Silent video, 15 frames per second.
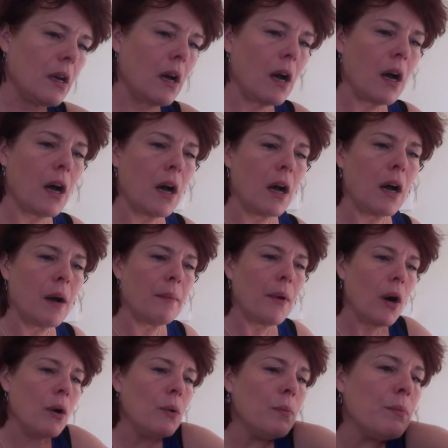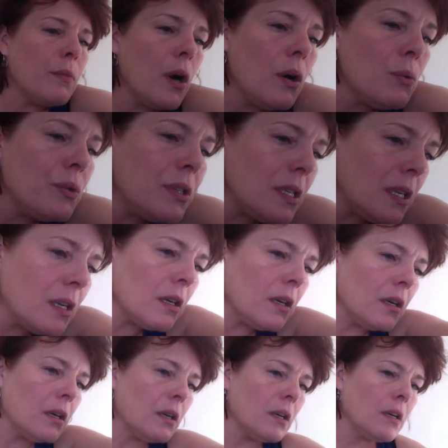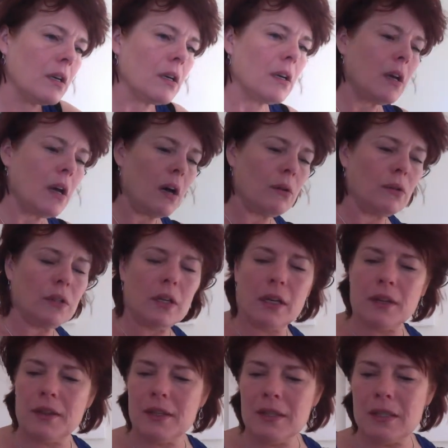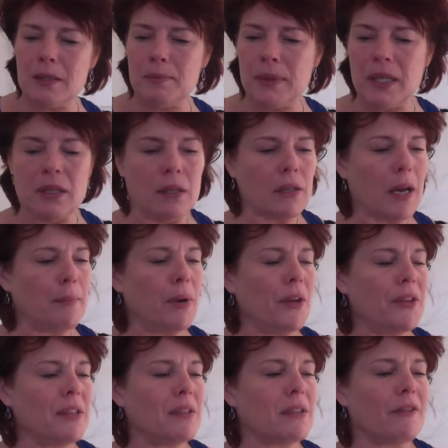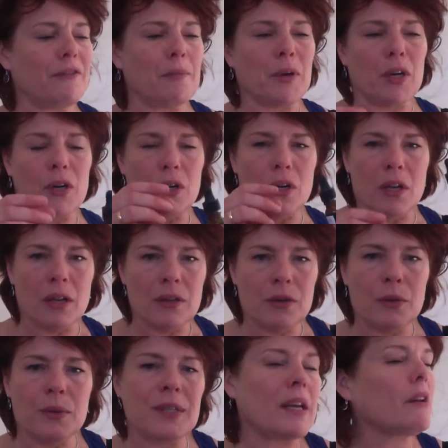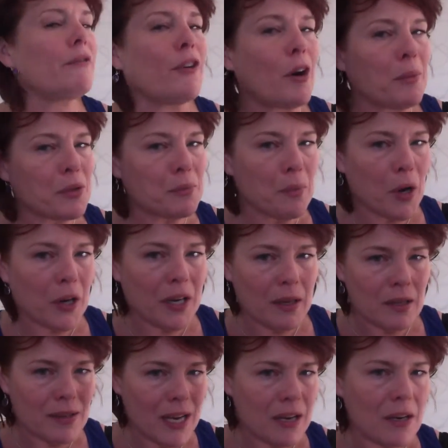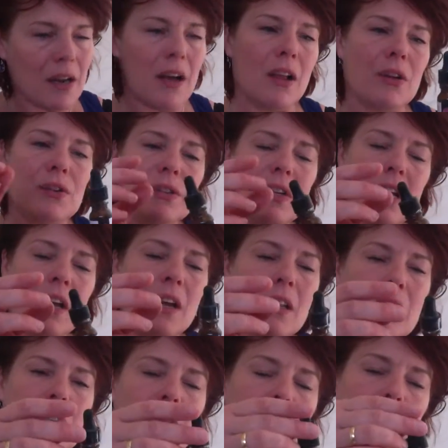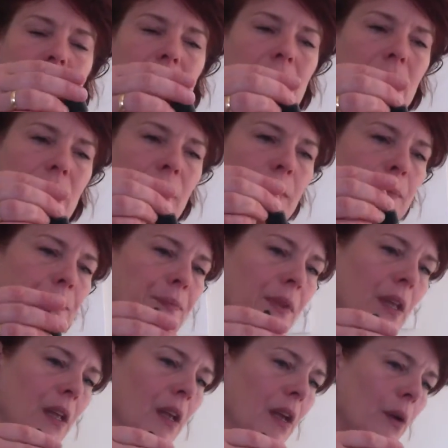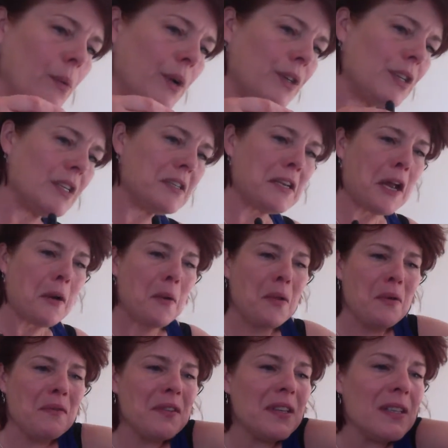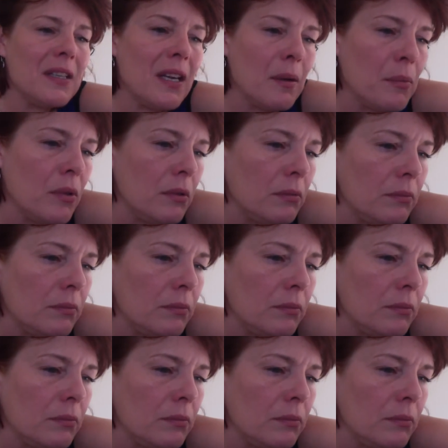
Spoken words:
Oh dear. Oh look, this spilled. I bought this stuff from a girl who was at a farmer's market, $10, this little serum, which is now all over the table.